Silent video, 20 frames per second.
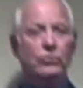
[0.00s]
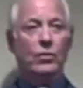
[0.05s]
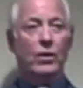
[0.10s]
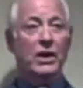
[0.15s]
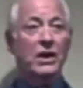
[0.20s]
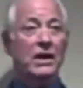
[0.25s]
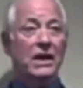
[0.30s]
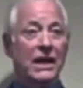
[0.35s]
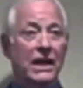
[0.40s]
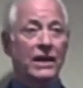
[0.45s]
so
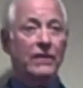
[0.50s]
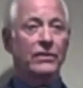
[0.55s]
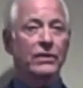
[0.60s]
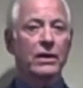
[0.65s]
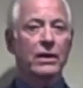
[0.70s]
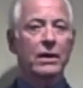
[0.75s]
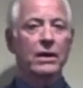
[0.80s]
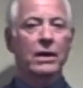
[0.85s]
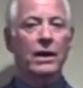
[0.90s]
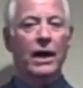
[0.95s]
I could eat.
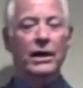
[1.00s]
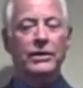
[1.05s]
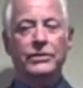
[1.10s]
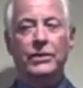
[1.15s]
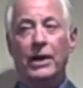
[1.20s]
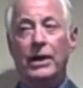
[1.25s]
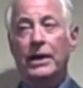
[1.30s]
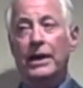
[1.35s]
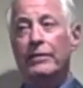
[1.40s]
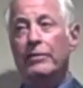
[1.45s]
I
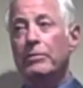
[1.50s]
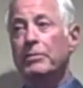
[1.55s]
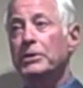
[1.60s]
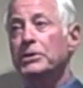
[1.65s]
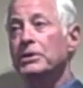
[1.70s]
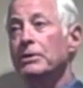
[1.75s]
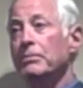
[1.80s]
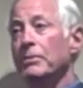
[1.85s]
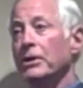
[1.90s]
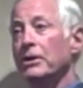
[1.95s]
say I never
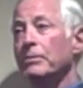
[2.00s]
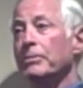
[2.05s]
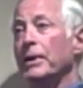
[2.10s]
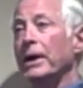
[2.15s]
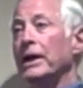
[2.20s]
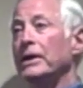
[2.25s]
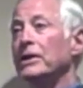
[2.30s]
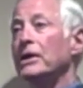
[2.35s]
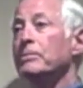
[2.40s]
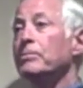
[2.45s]
missed a meal,
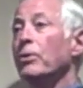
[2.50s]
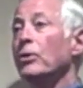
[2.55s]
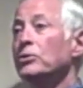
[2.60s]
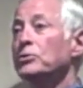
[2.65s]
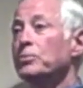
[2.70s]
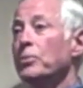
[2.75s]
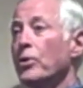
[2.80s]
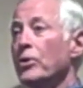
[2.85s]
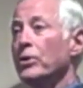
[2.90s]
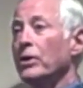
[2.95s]
but I did
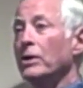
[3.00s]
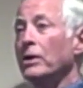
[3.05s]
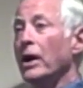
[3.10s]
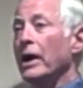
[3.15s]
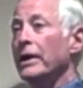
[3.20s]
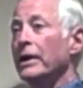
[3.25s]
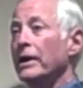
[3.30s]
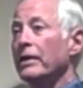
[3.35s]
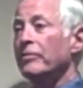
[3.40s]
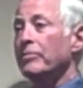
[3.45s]
postpone a
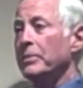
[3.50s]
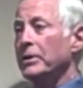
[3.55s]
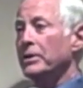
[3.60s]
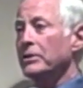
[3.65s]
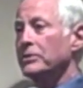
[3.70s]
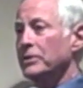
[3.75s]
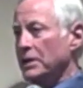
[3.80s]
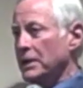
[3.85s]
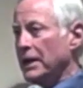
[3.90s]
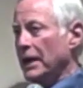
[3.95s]
lot of
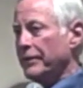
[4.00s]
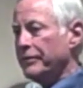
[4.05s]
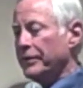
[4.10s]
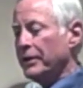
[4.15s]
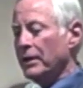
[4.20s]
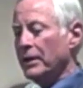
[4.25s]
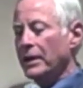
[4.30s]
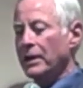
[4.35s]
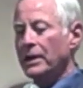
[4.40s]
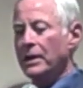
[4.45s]
meals
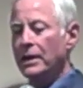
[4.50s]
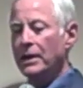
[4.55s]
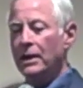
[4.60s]
indefinitely.